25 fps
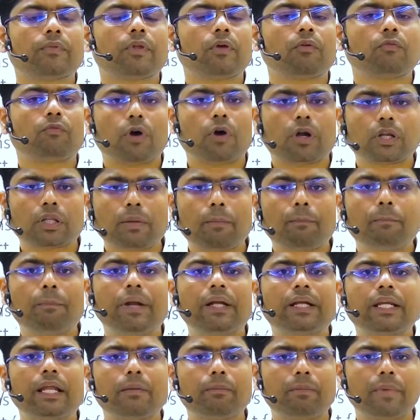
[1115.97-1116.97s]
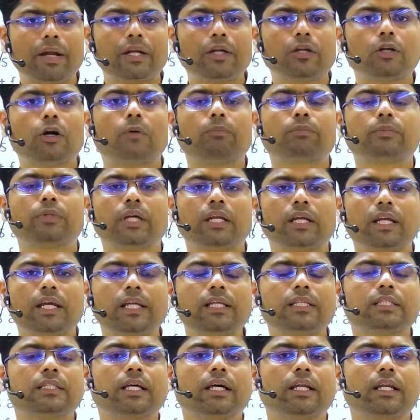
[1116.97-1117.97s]
For the betterment of the
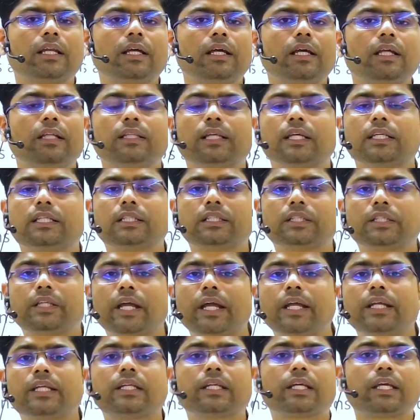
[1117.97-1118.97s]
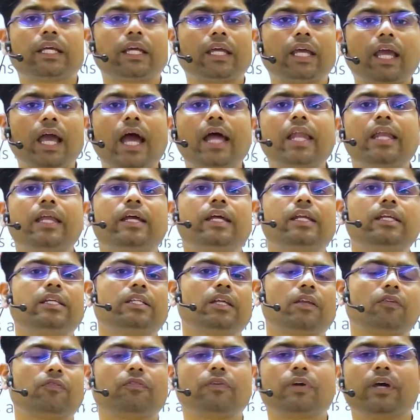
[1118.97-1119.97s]
religion, the state can
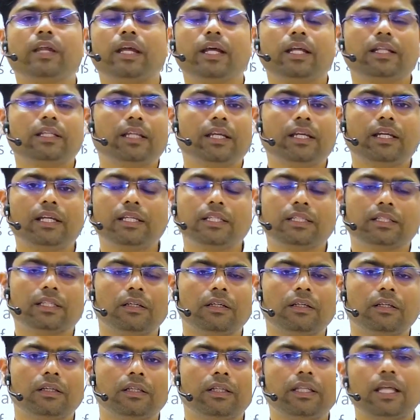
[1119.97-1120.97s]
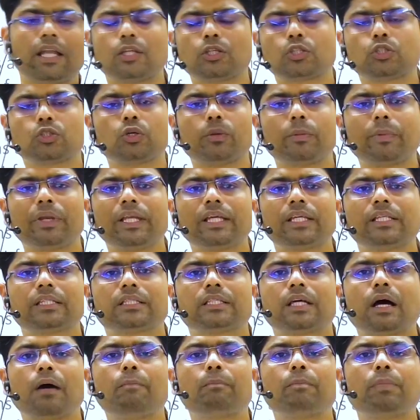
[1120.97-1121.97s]
interfere in the religion. There are so many
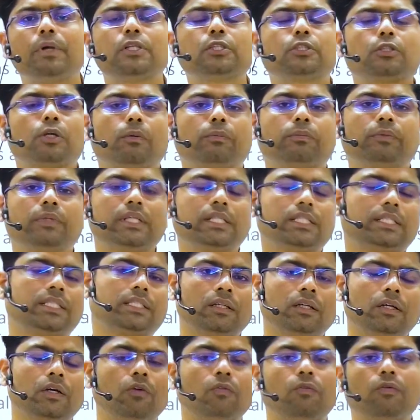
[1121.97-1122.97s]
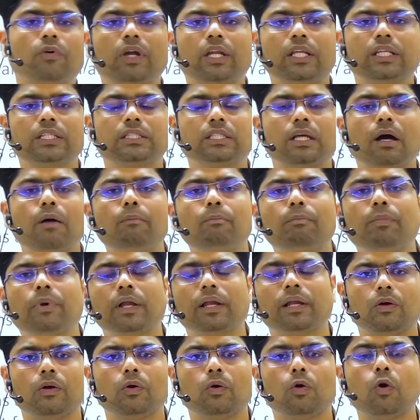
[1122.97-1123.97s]
examples of this. For
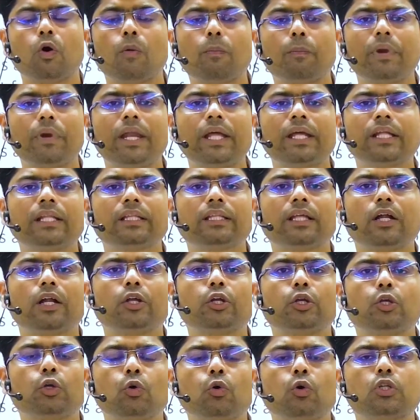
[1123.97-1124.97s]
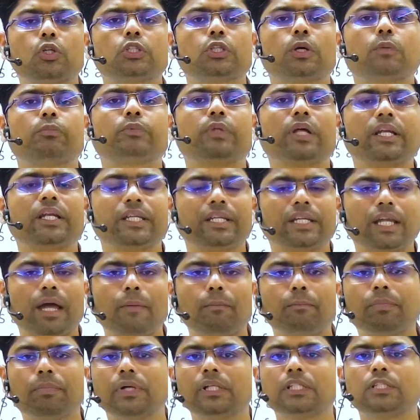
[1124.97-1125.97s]
example, opening the doors of the
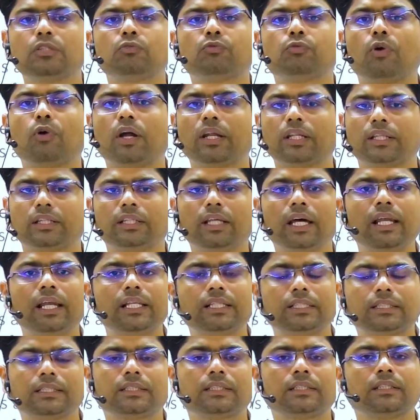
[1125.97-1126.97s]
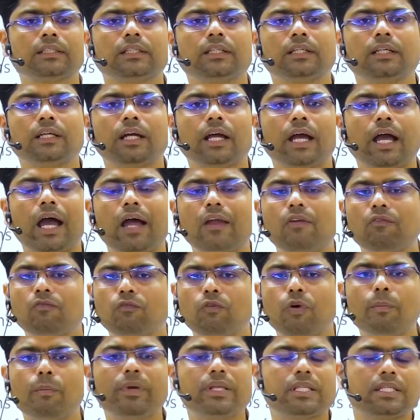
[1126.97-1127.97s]
temples for Dalits and
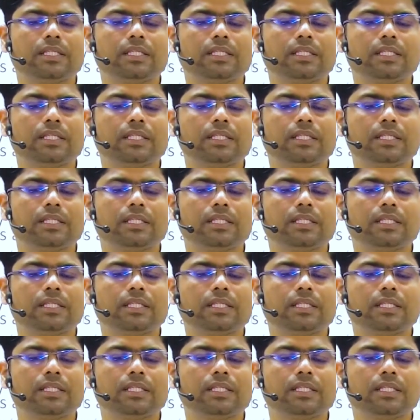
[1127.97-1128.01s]
women.